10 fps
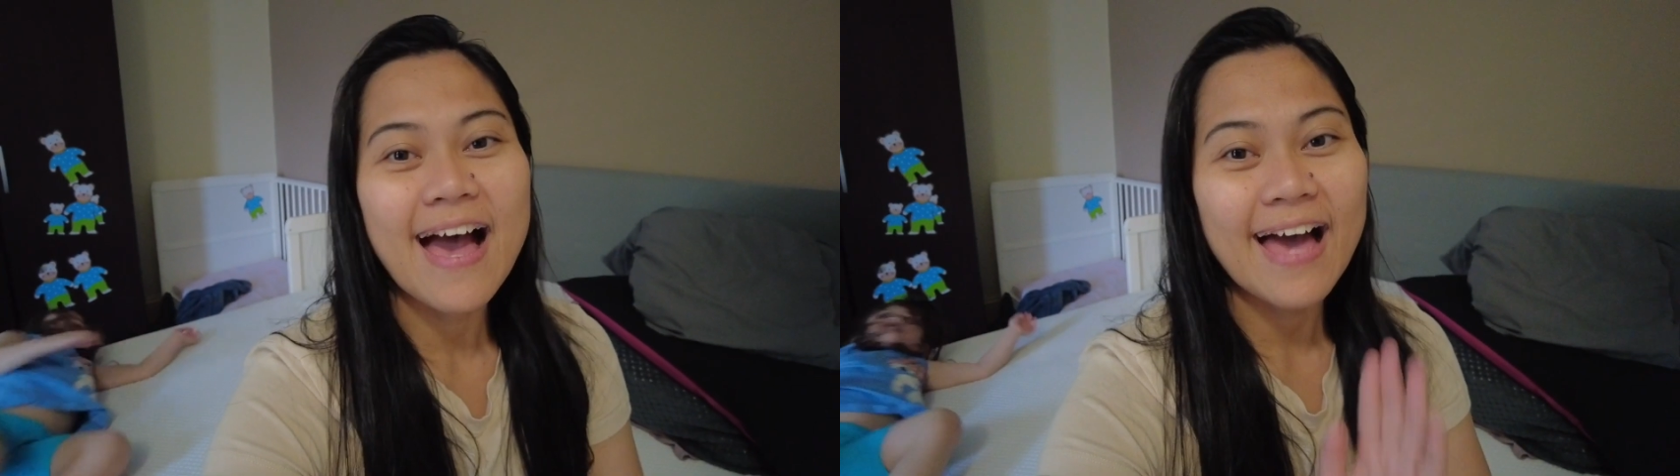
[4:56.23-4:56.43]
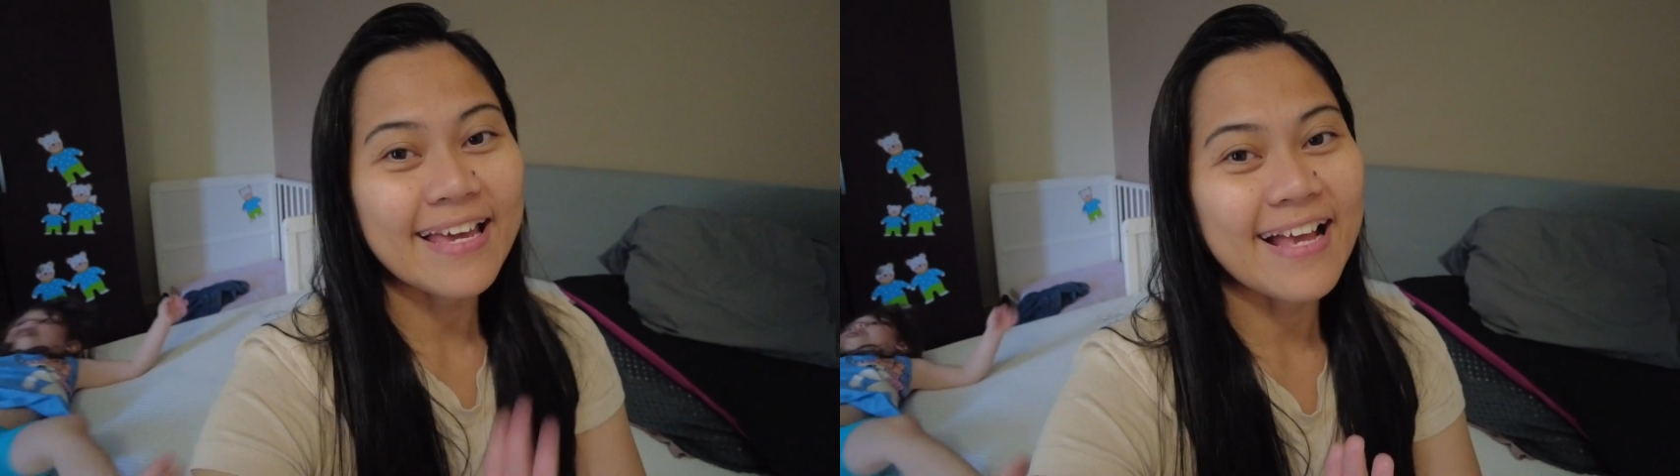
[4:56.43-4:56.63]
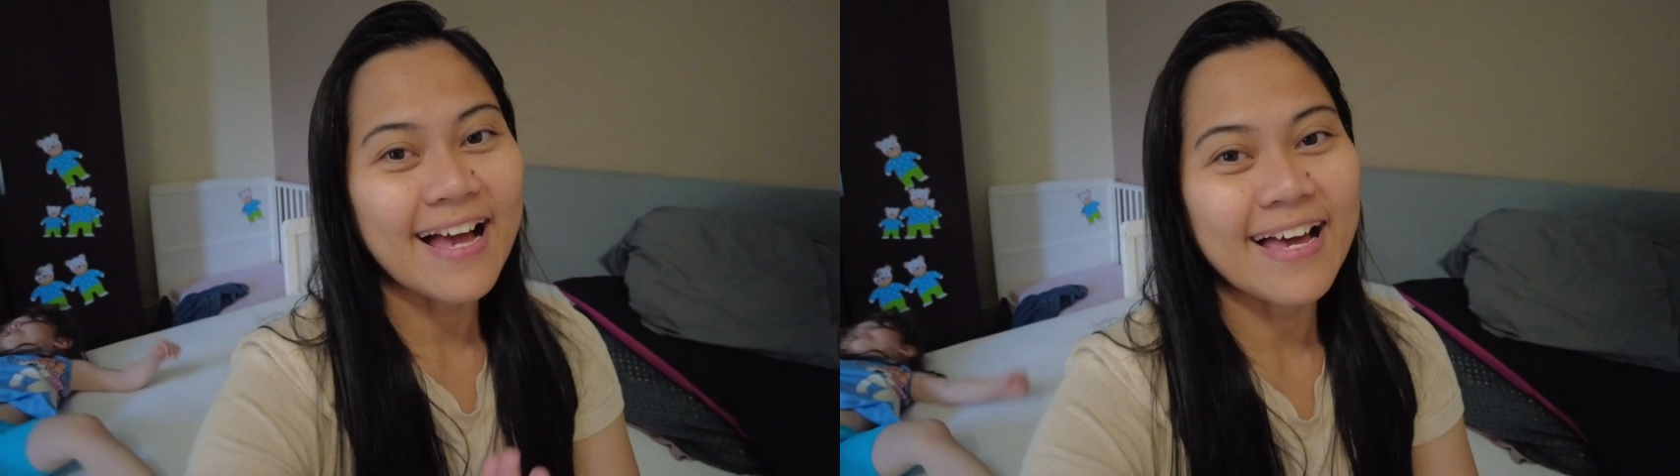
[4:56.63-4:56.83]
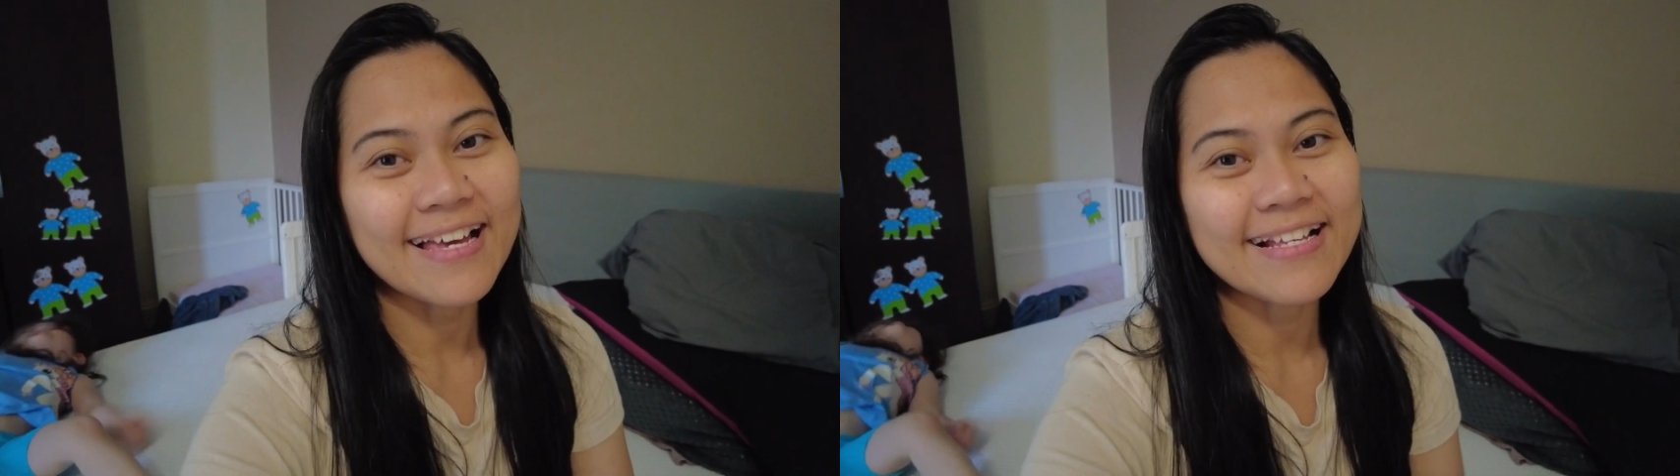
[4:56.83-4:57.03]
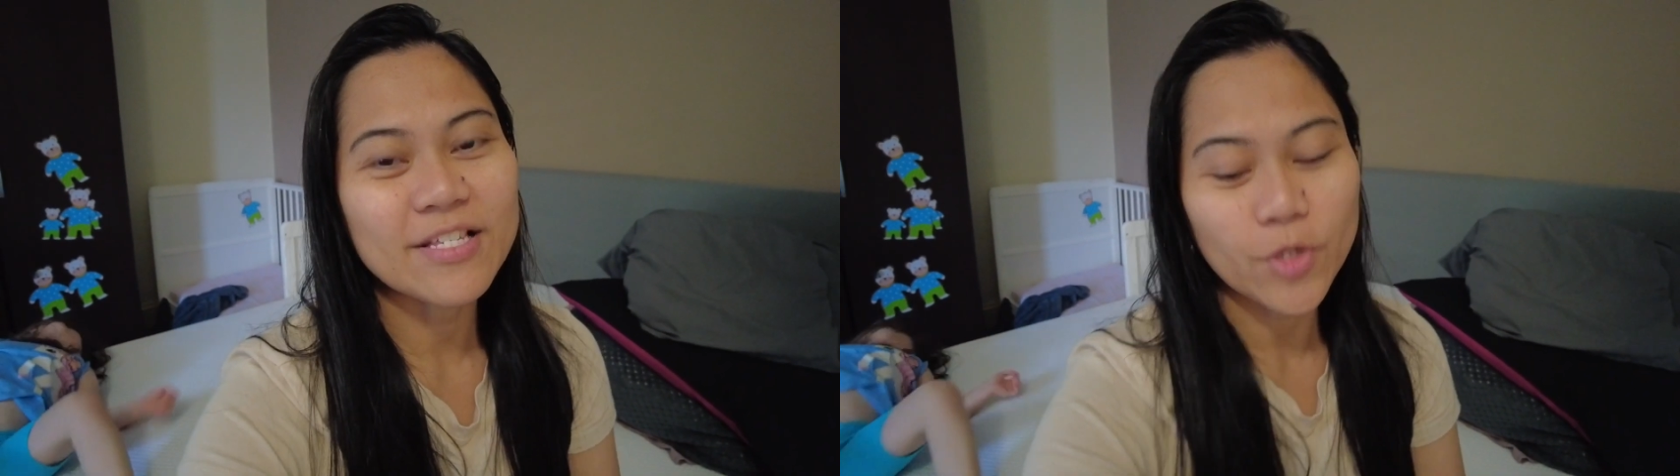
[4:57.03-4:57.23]
Hi
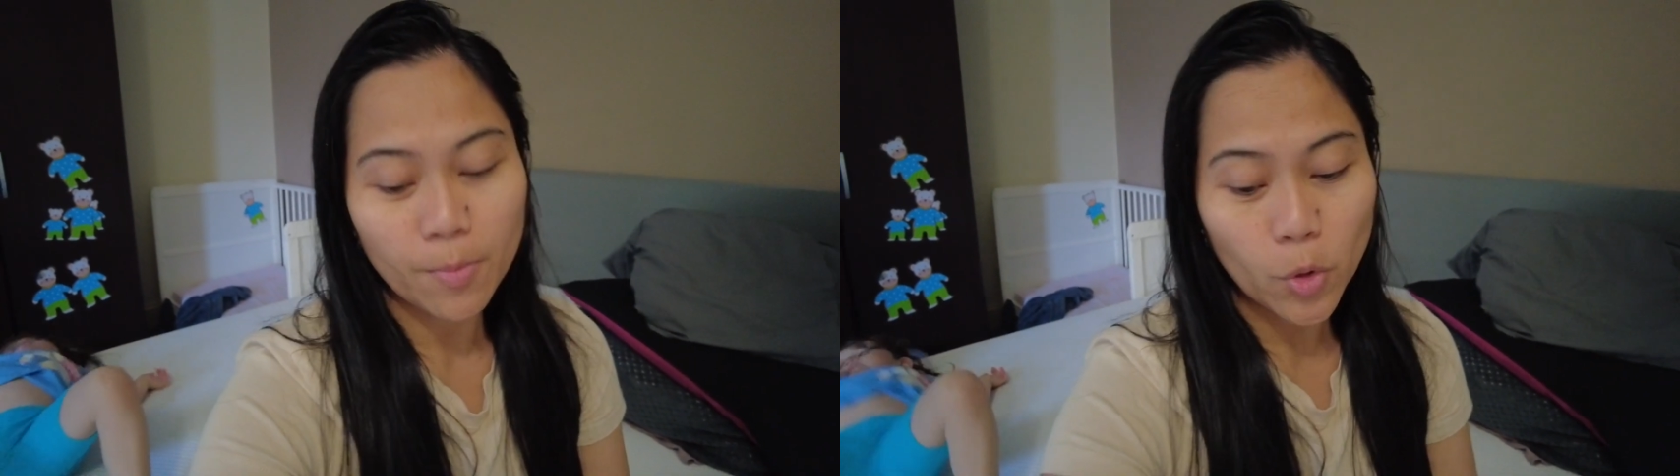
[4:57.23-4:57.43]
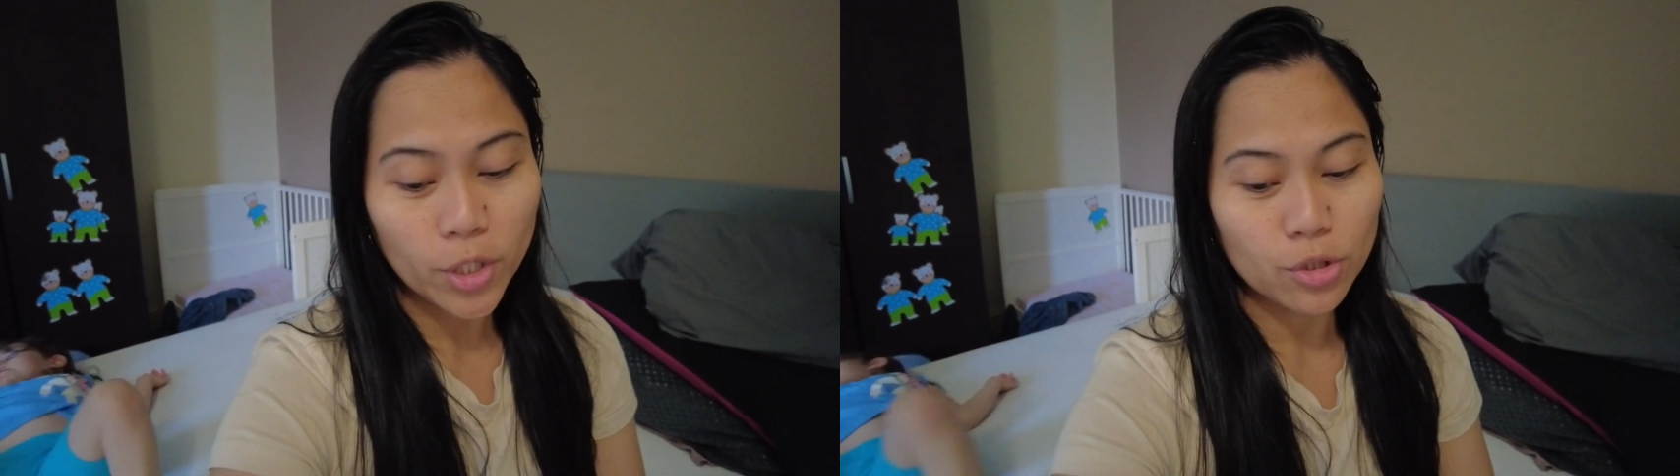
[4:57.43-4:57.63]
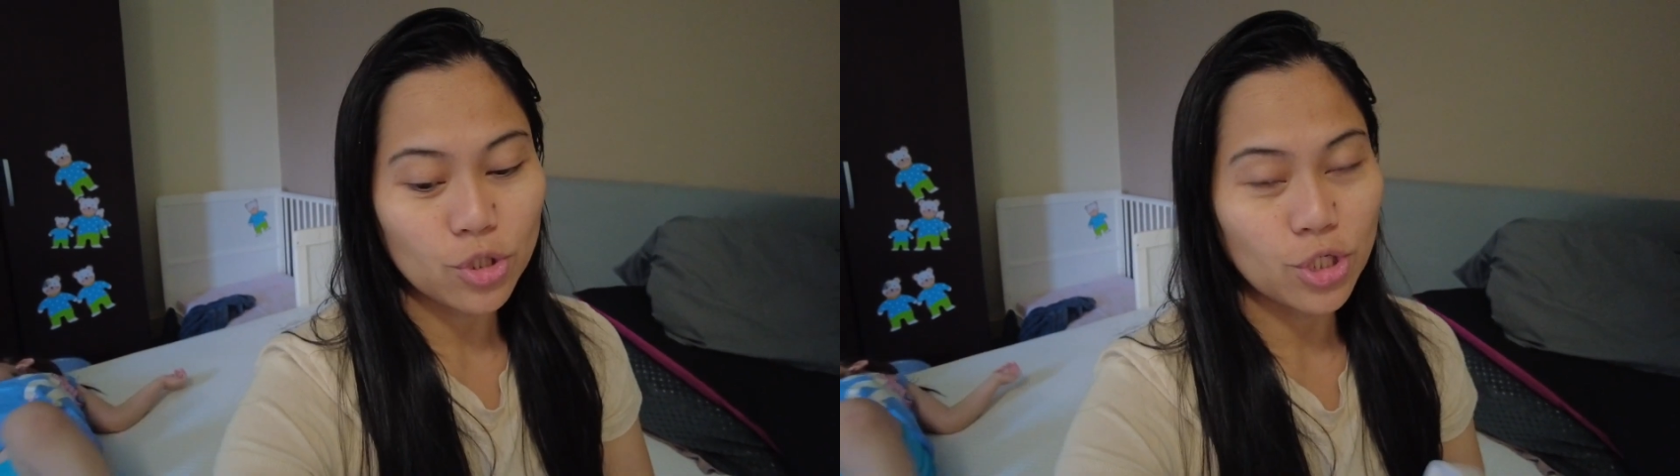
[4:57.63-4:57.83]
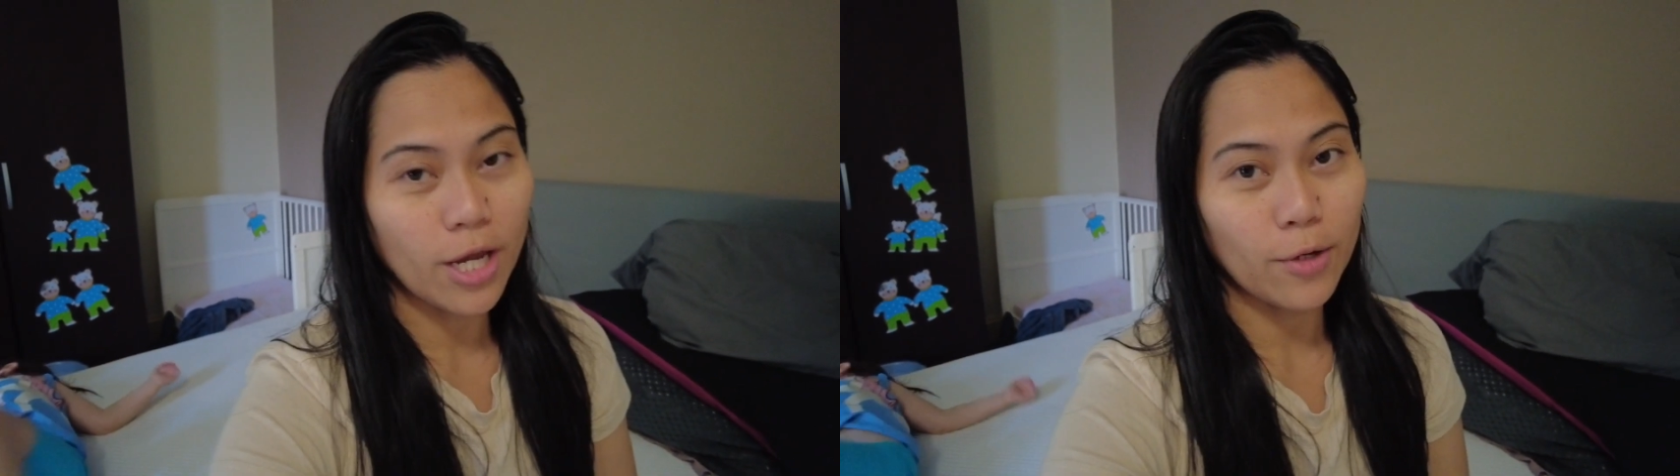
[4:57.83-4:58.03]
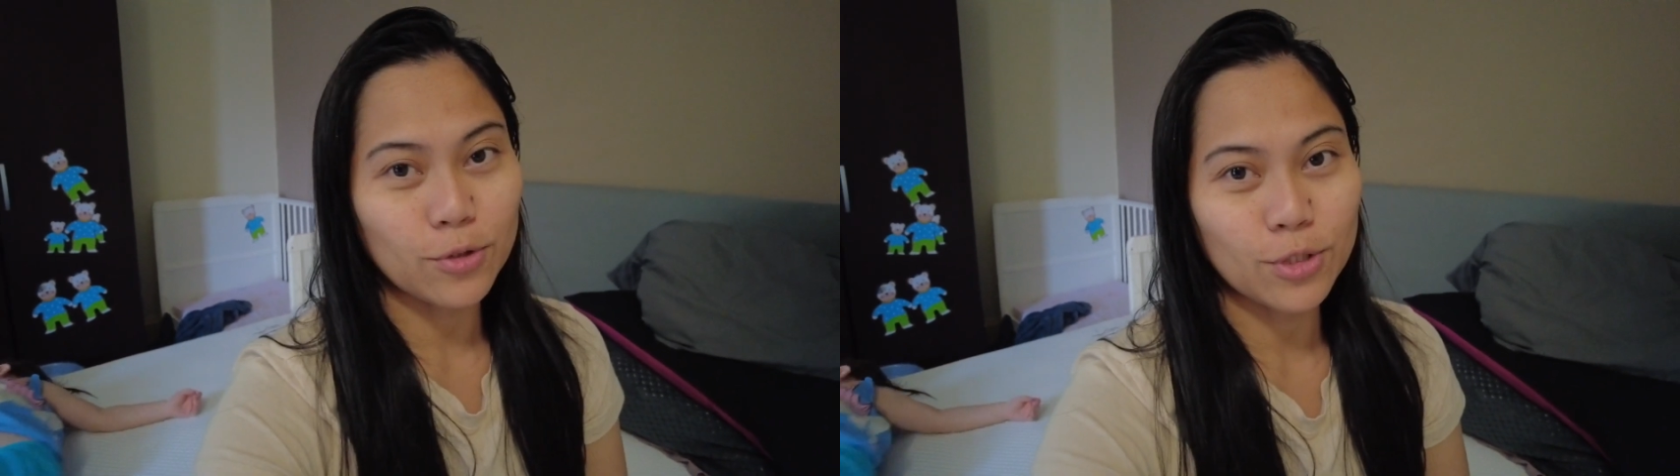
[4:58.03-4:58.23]
guys, so I'm going to
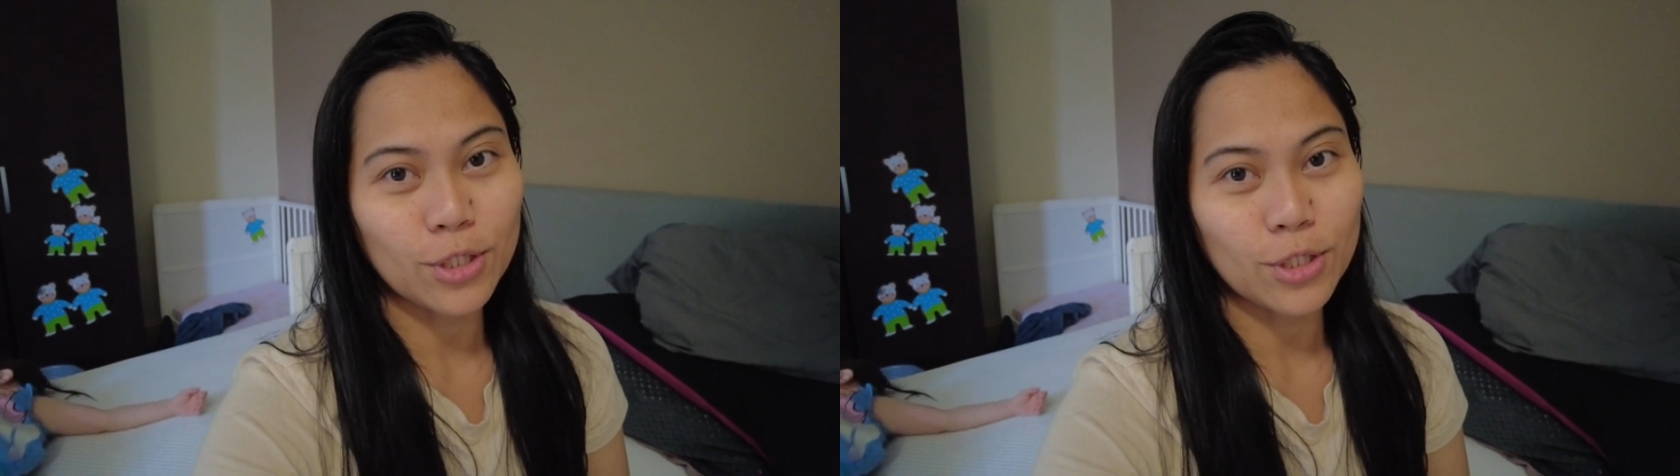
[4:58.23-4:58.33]
share